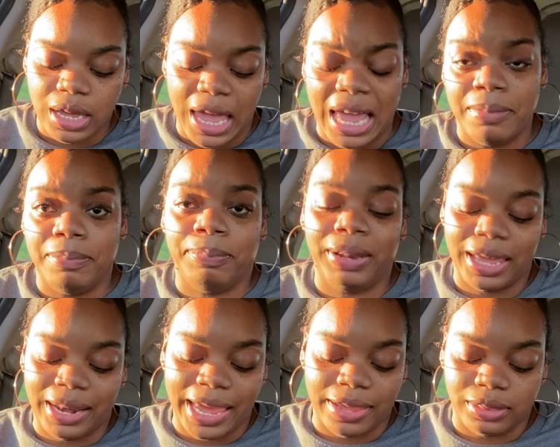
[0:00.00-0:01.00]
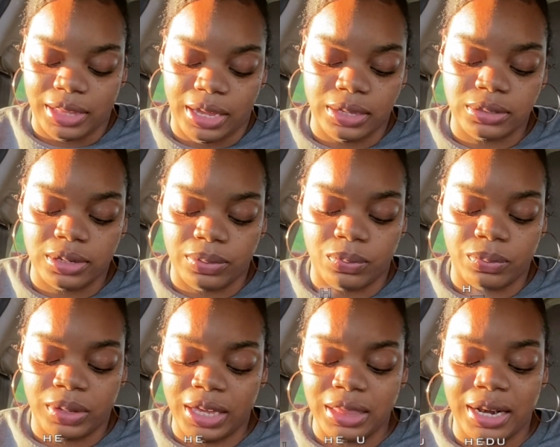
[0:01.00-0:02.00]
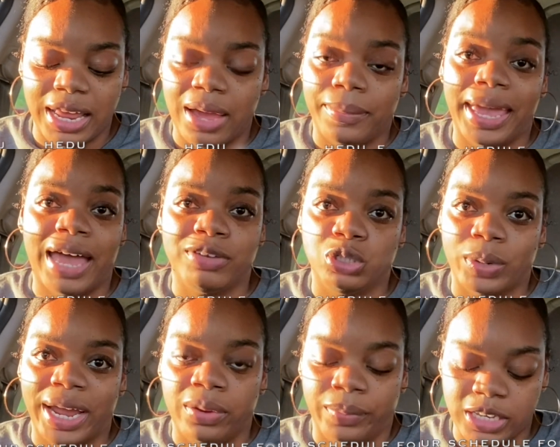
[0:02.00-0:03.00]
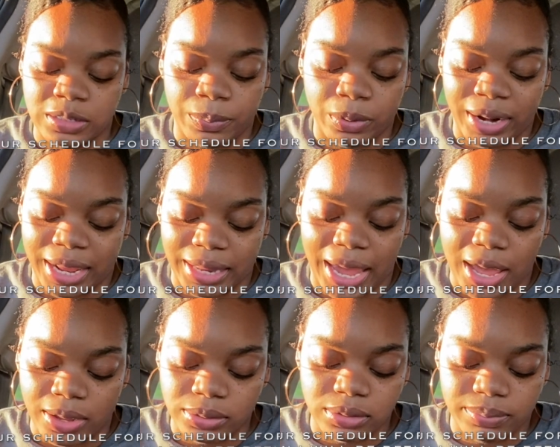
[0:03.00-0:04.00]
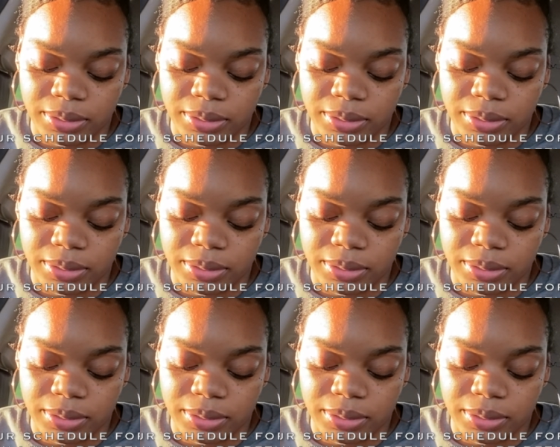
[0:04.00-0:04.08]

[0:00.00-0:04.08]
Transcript: and plan out things. So Keith and I, we have a dry erase board at the house.